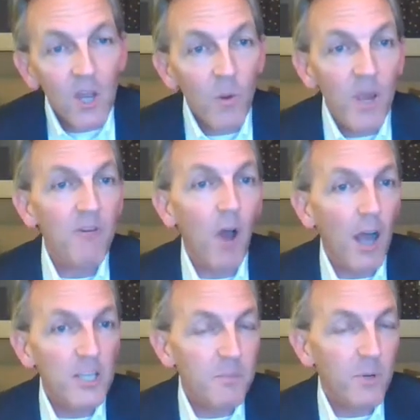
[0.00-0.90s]
we have
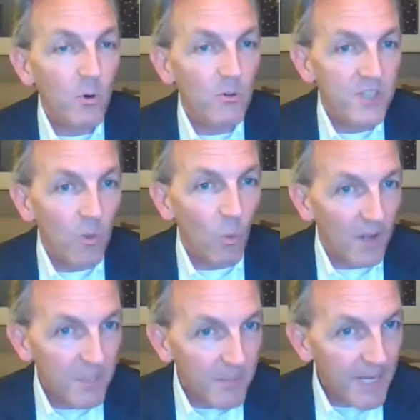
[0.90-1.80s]
hospitals that
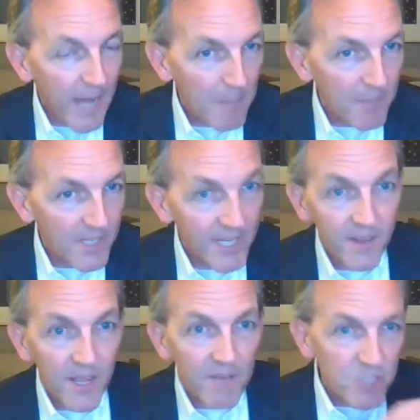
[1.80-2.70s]
want to be
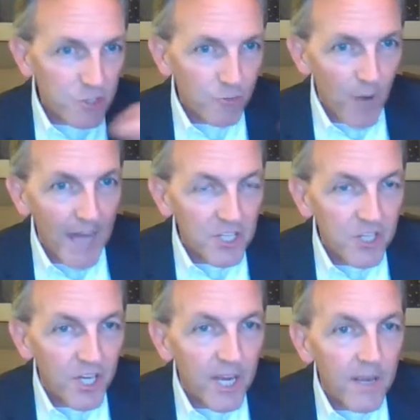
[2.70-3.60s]
capitated. They have a
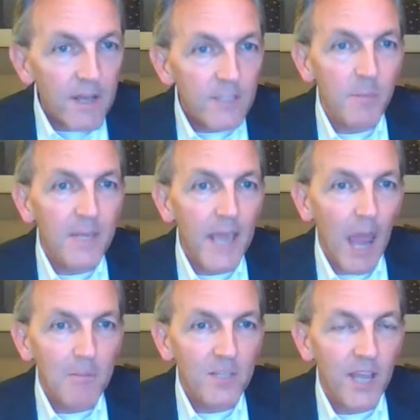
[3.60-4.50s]
strategy to be
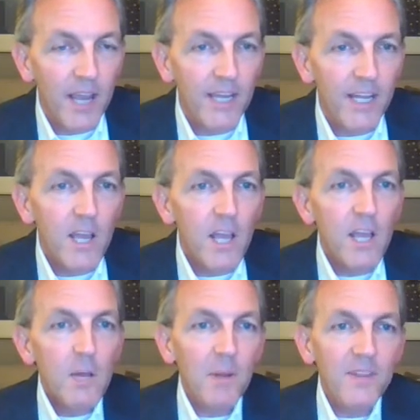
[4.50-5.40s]
capitated,
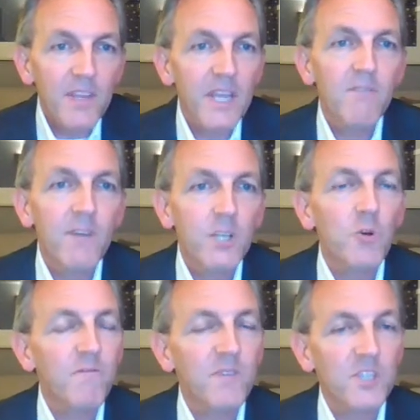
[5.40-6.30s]
but the
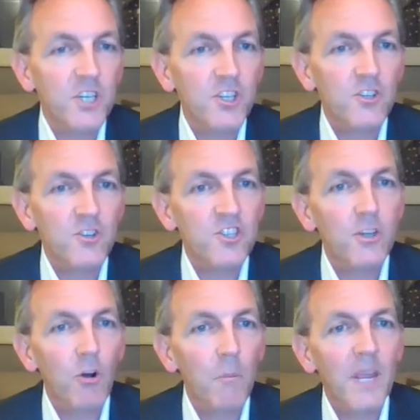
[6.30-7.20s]
individual physicians are
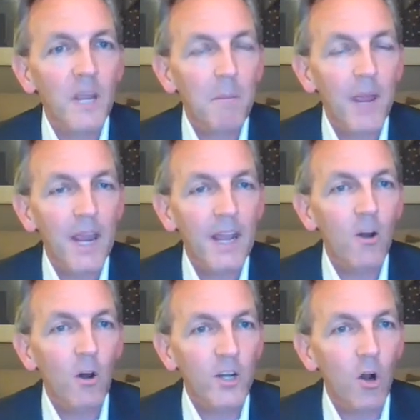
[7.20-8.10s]
still being paid
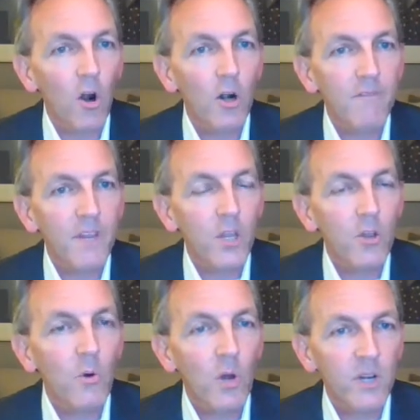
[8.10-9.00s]
on an
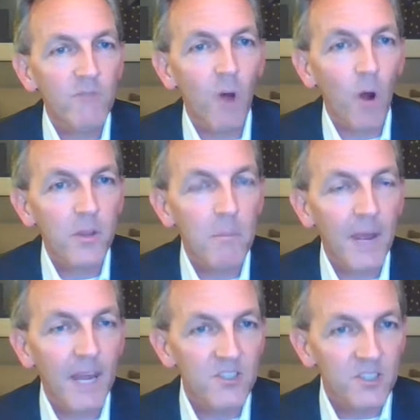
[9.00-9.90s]
RVU, on a volume
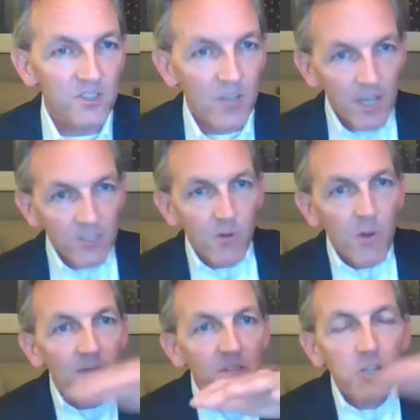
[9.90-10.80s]
basis. So you
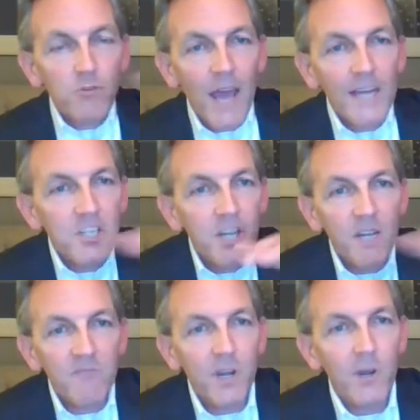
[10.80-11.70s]
have a strategy
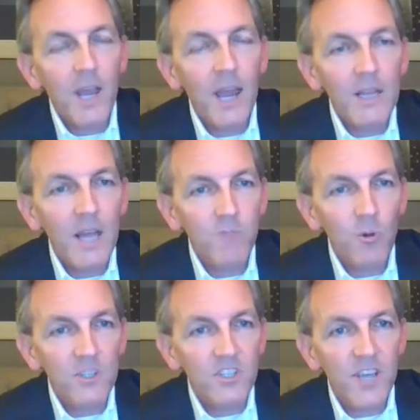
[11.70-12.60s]
at a very high
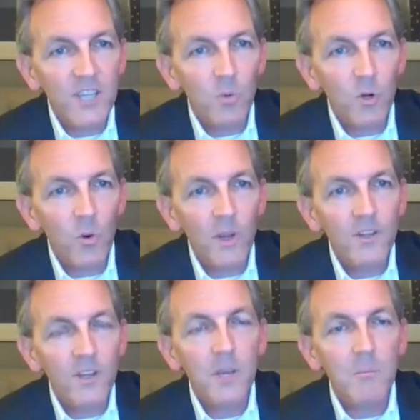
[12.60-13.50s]
level that says we're going
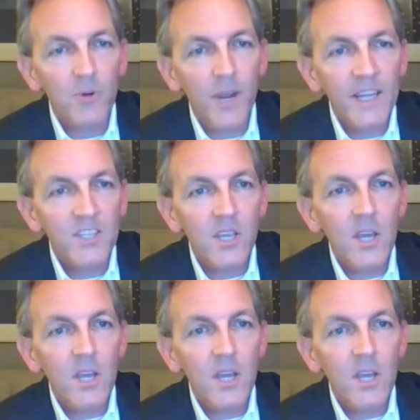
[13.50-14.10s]
to embrace